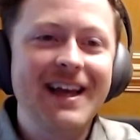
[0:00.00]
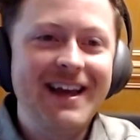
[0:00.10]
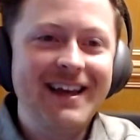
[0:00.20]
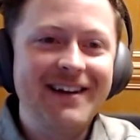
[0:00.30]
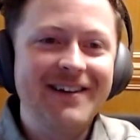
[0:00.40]

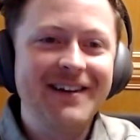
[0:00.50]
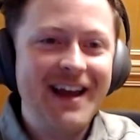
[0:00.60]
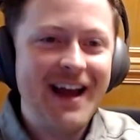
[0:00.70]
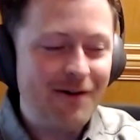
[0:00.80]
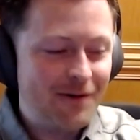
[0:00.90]
works.
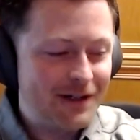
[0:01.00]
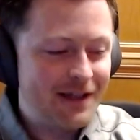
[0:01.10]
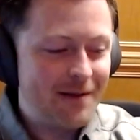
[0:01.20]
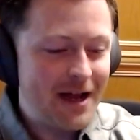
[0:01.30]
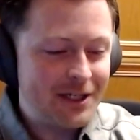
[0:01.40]
Yeah. Okay,
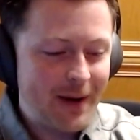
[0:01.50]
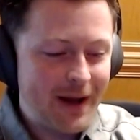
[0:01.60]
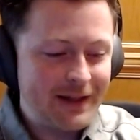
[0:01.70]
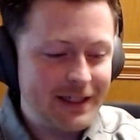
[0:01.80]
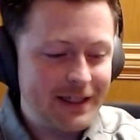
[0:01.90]
how it
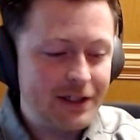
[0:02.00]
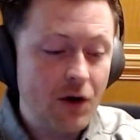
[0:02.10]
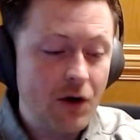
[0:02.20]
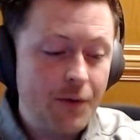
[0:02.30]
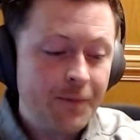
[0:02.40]
works in the magic
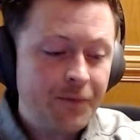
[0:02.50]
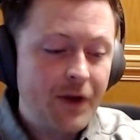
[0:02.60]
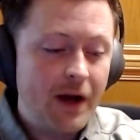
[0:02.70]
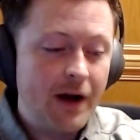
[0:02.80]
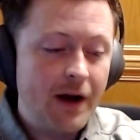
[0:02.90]
behind the
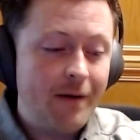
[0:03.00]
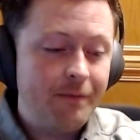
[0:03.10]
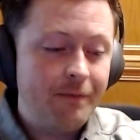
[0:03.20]
scenes. So,